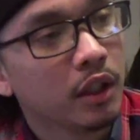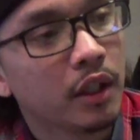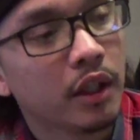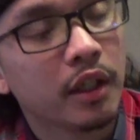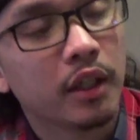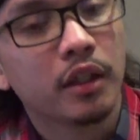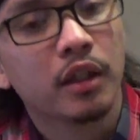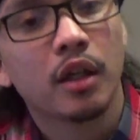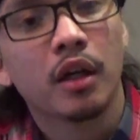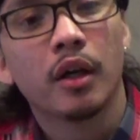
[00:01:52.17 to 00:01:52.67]

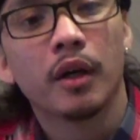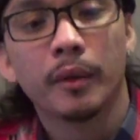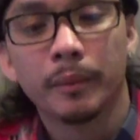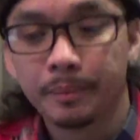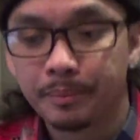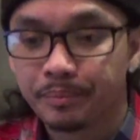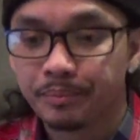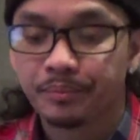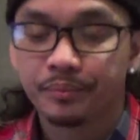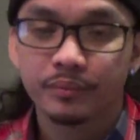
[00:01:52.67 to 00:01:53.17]
and
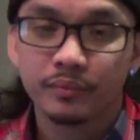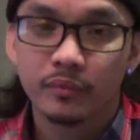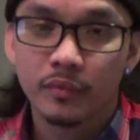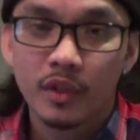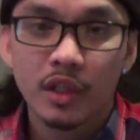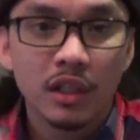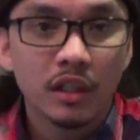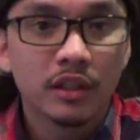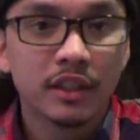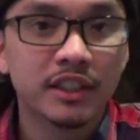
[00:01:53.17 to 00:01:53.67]

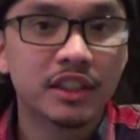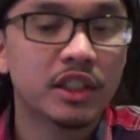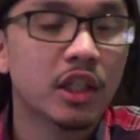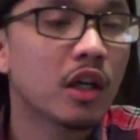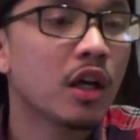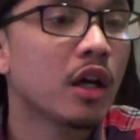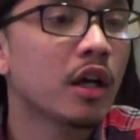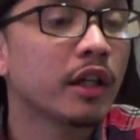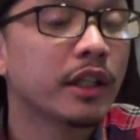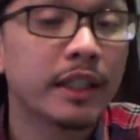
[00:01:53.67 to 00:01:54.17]
let's
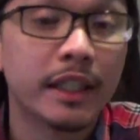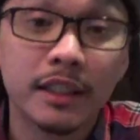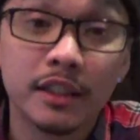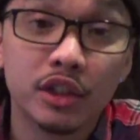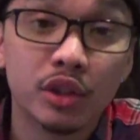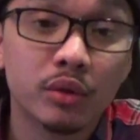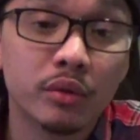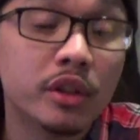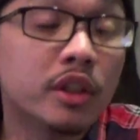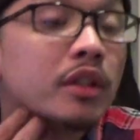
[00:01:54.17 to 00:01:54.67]
get
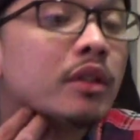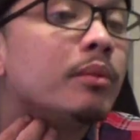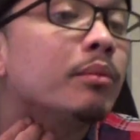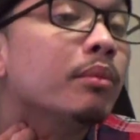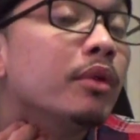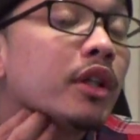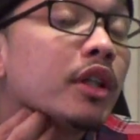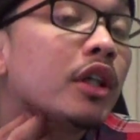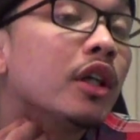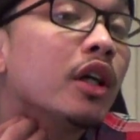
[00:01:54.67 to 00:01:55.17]
to it.
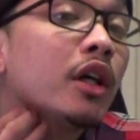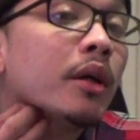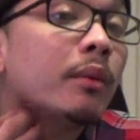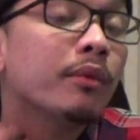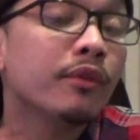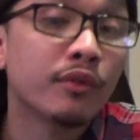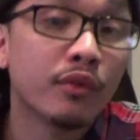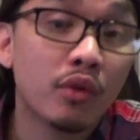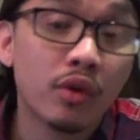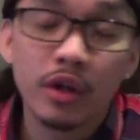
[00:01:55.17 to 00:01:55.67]
But
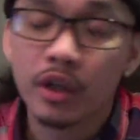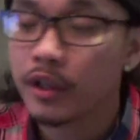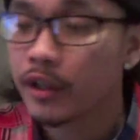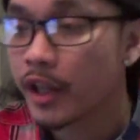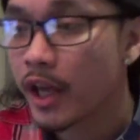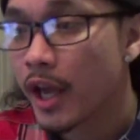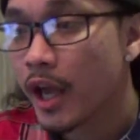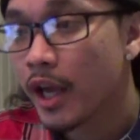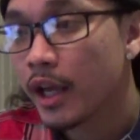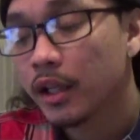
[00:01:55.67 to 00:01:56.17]
before
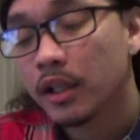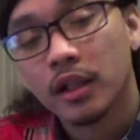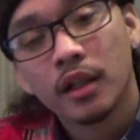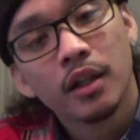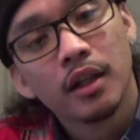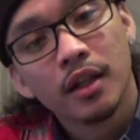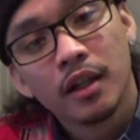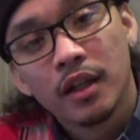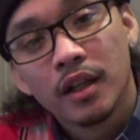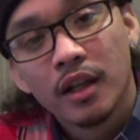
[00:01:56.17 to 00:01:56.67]
that,
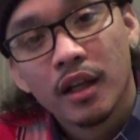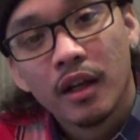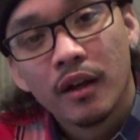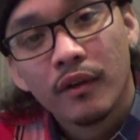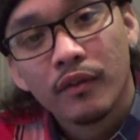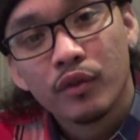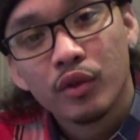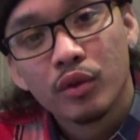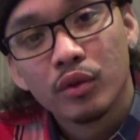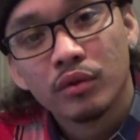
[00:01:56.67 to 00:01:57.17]

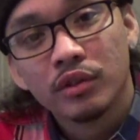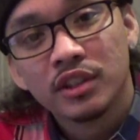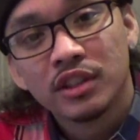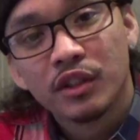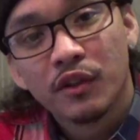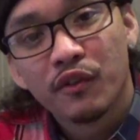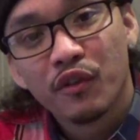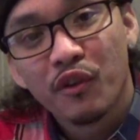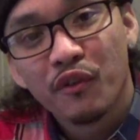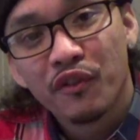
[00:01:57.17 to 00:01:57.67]
if you is
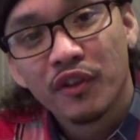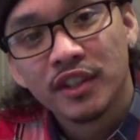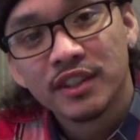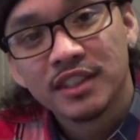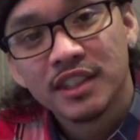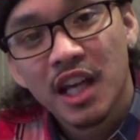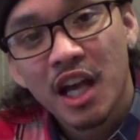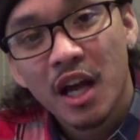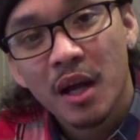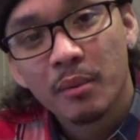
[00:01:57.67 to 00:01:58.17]
definitely your first
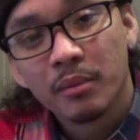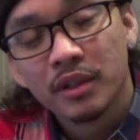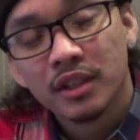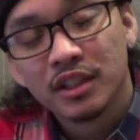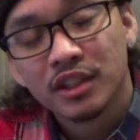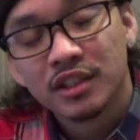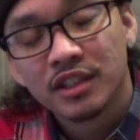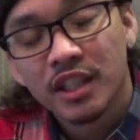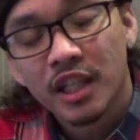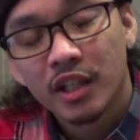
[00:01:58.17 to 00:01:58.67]
time in
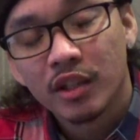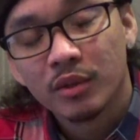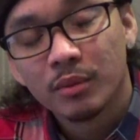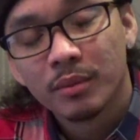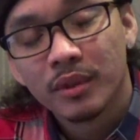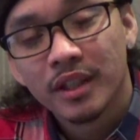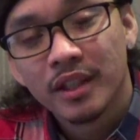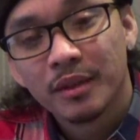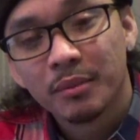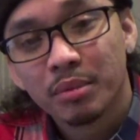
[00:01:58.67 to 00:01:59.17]
this channel,
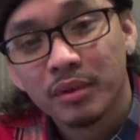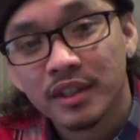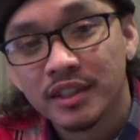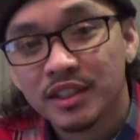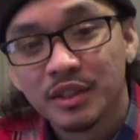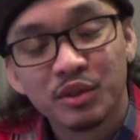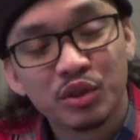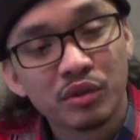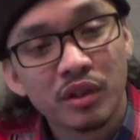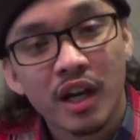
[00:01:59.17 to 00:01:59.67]
man, please
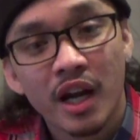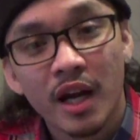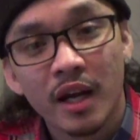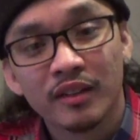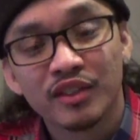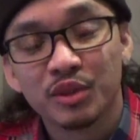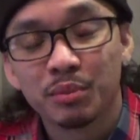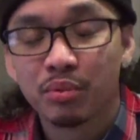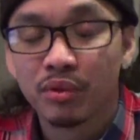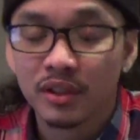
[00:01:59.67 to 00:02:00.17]
subscribe,
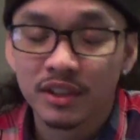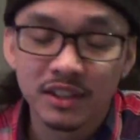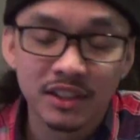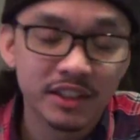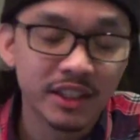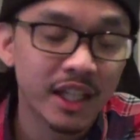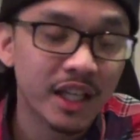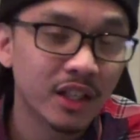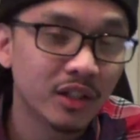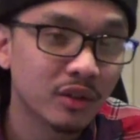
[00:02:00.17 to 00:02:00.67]
support the
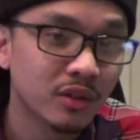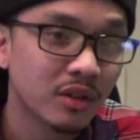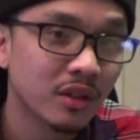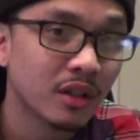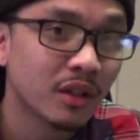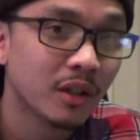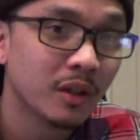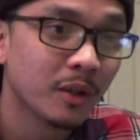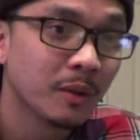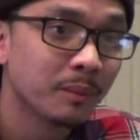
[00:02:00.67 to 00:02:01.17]

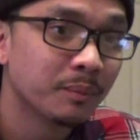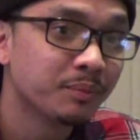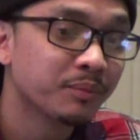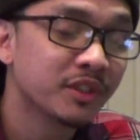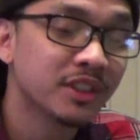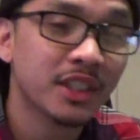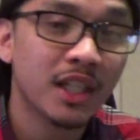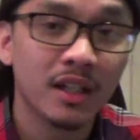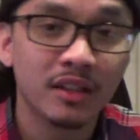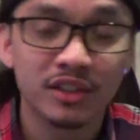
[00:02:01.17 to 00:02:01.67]
channel.
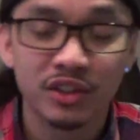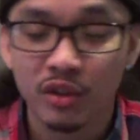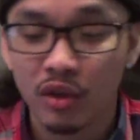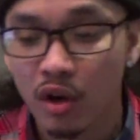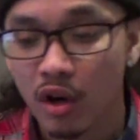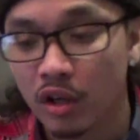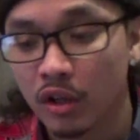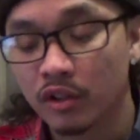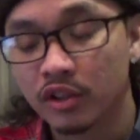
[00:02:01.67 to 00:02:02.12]
Shout out to all the